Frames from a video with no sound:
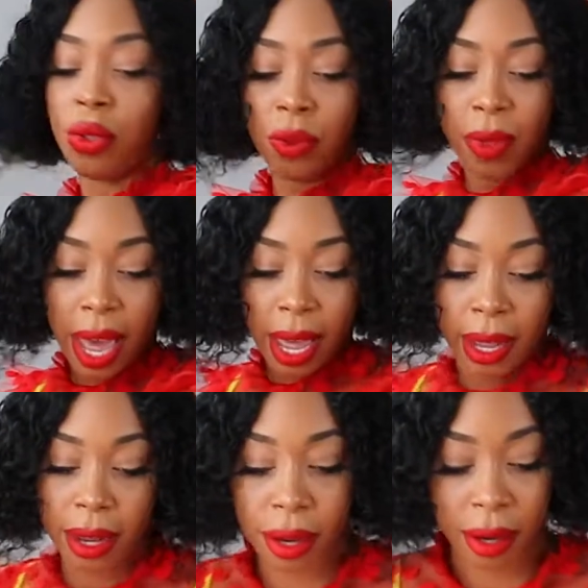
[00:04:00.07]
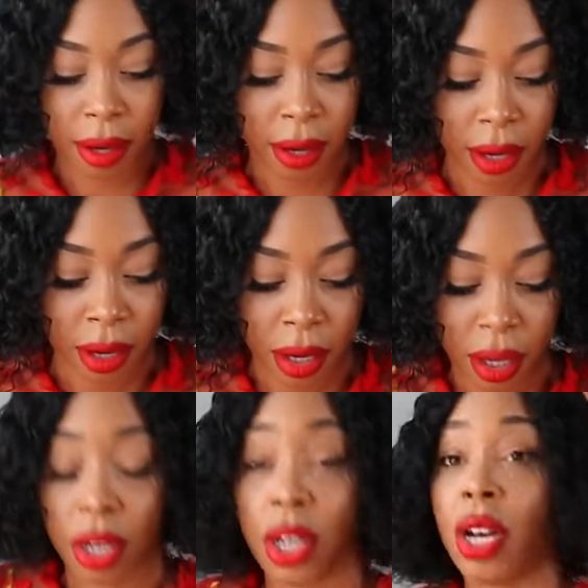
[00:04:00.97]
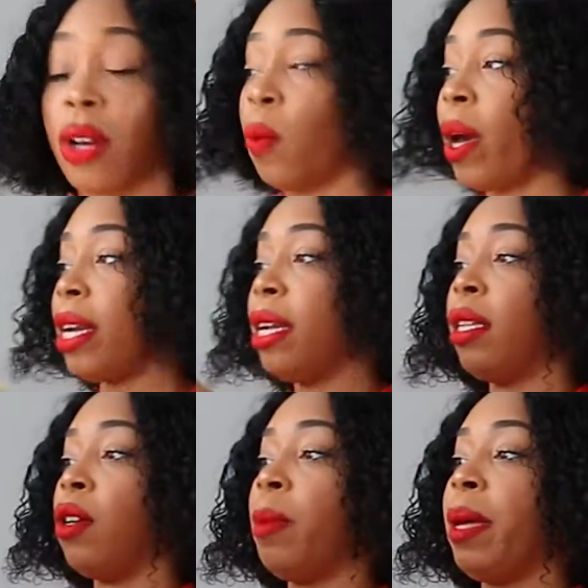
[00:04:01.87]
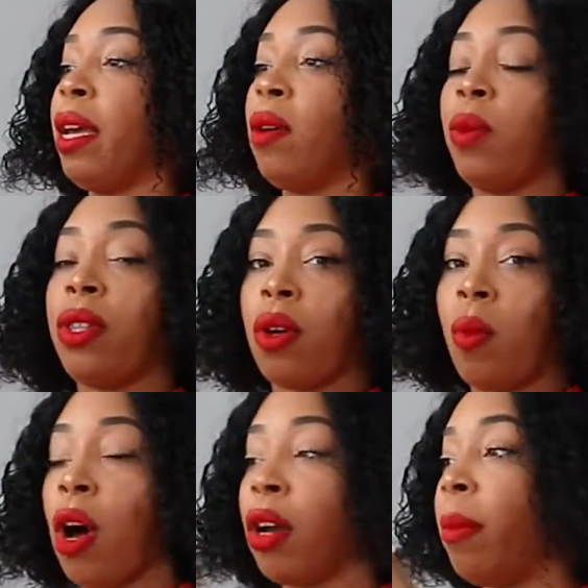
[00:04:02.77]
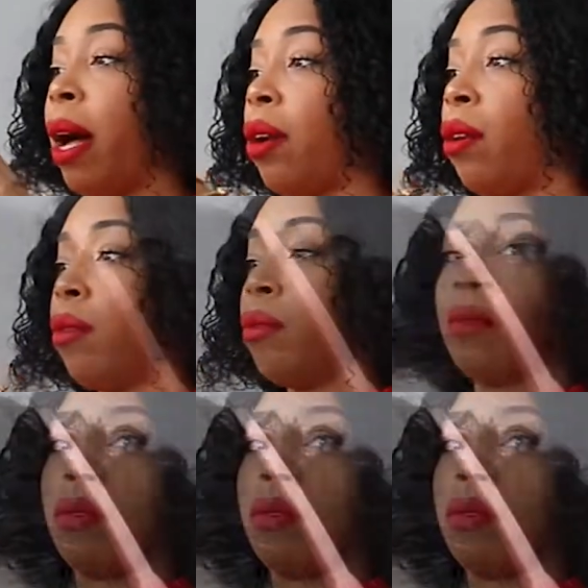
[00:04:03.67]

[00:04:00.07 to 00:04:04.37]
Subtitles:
do that, you're gonna wet it a little bit with your water bottle.